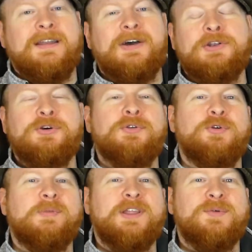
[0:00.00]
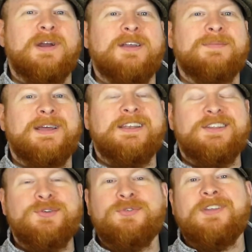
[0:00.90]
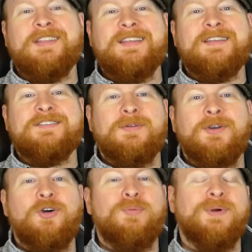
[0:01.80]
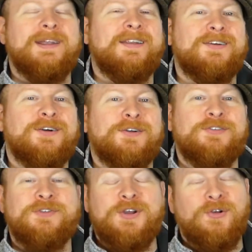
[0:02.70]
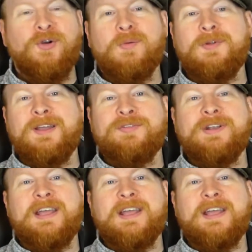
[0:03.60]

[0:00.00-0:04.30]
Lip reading: Now I don't normally recommend using these co-branded cards for your normal everyday